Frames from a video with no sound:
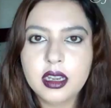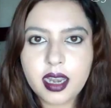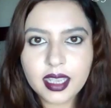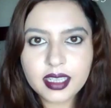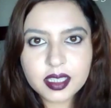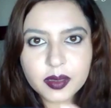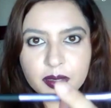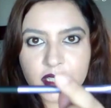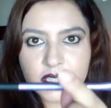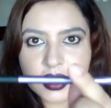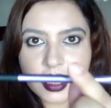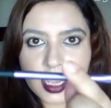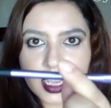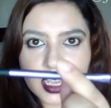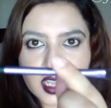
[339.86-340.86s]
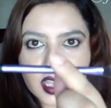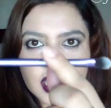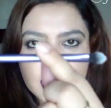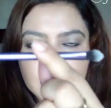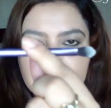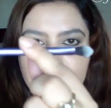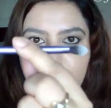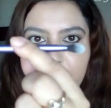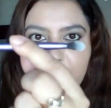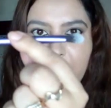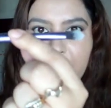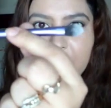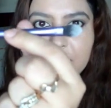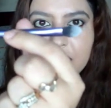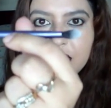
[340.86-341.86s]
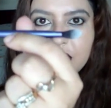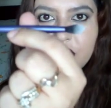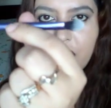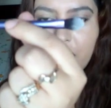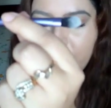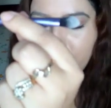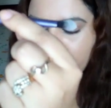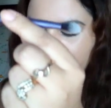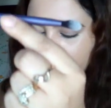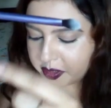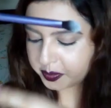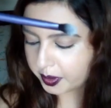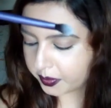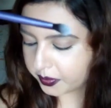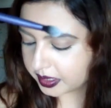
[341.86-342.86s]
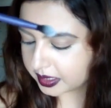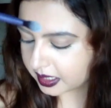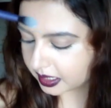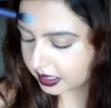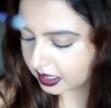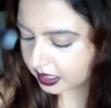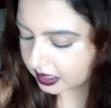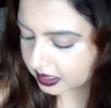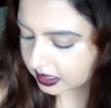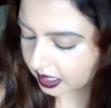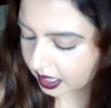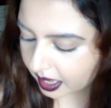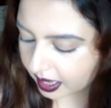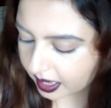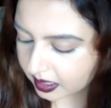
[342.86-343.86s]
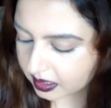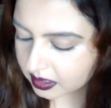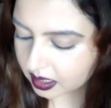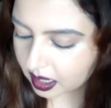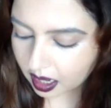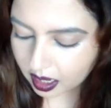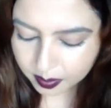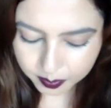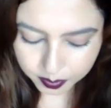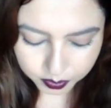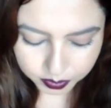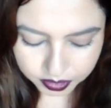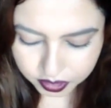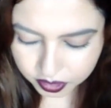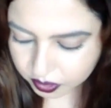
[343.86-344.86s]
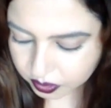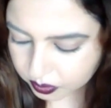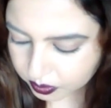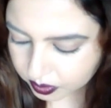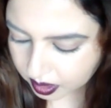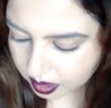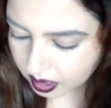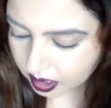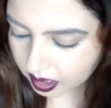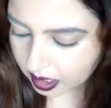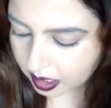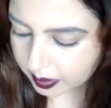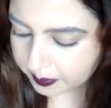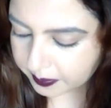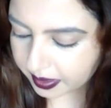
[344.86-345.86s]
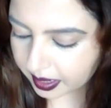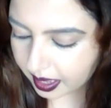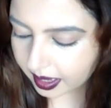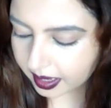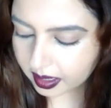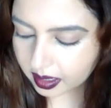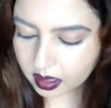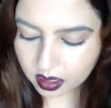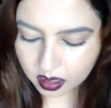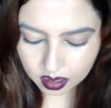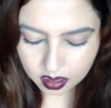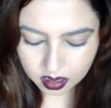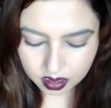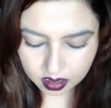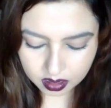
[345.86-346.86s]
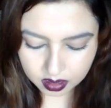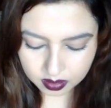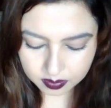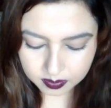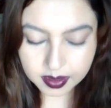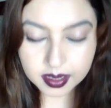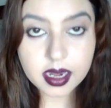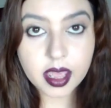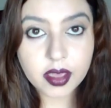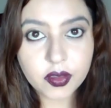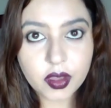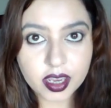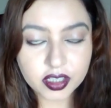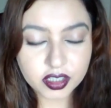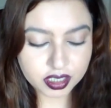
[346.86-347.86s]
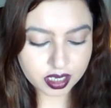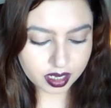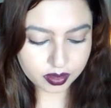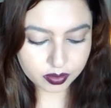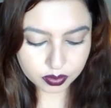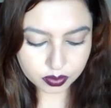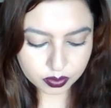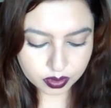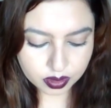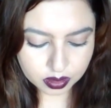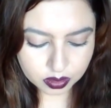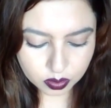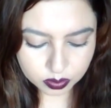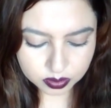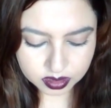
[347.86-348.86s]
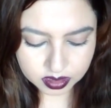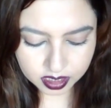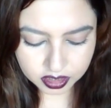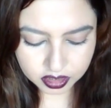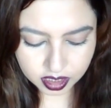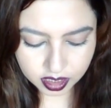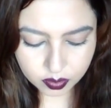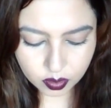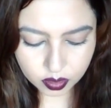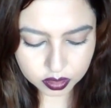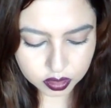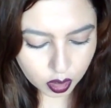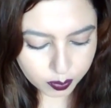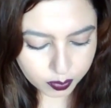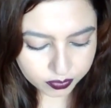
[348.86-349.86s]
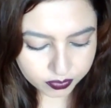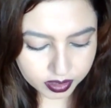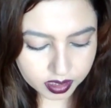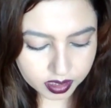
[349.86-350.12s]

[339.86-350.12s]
Next, I'm going to take this base shadow brush by Real Techniques, and I'm going to apply another eyeshadow, a golden eyeshadow on top of